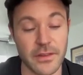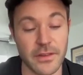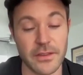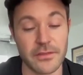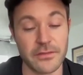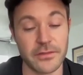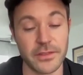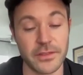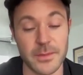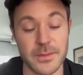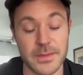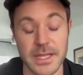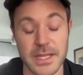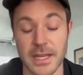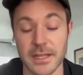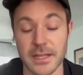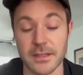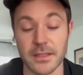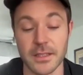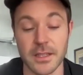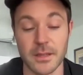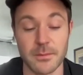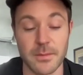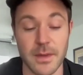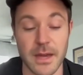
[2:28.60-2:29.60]
of on the flip side,
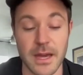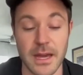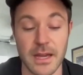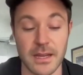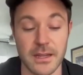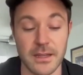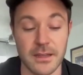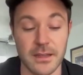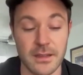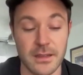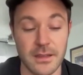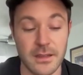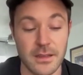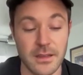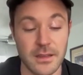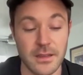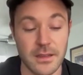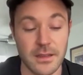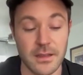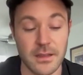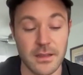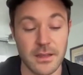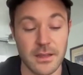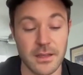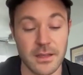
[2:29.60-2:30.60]
looking back,
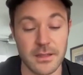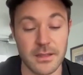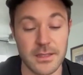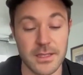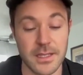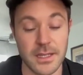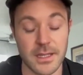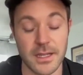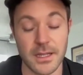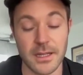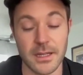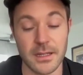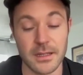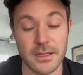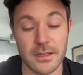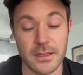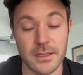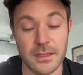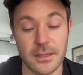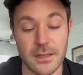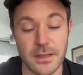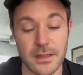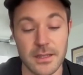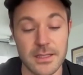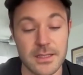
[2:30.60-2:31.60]
it
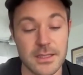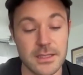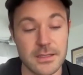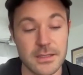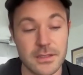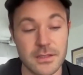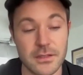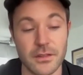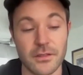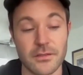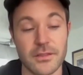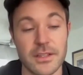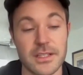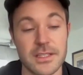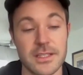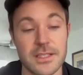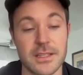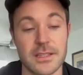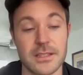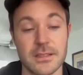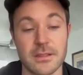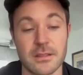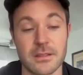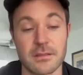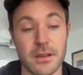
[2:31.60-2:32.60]
served as
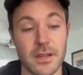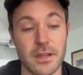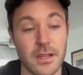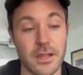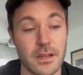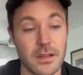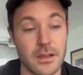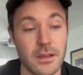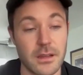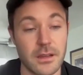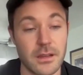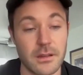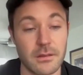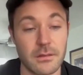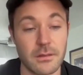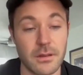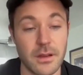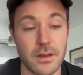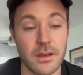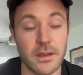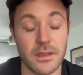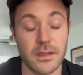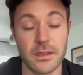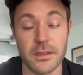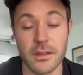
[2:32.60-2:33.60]
this great, you know,
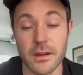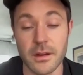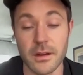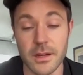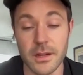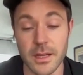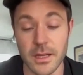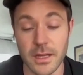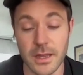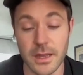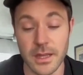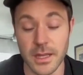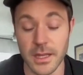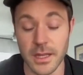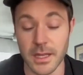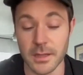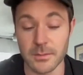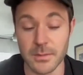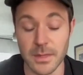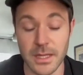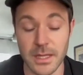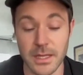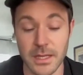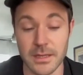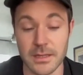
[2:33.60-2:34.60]
cathartic
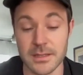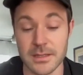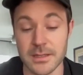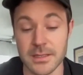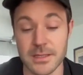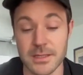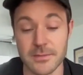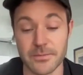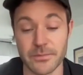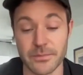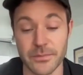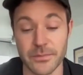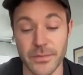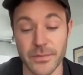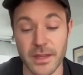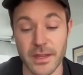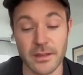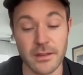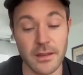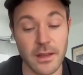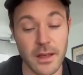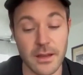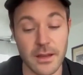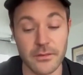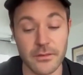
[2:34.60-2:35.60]
thing, because
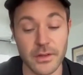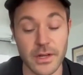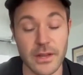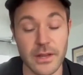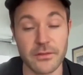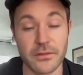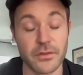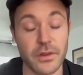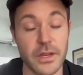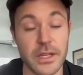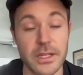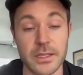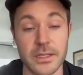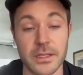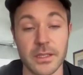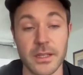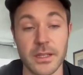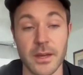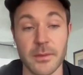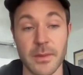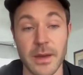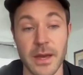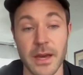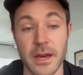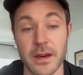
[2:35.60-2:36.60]
a lot of what I've written
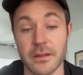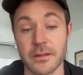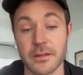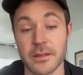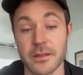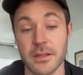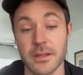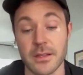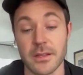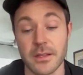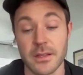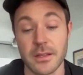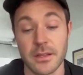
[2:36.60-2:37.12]
about,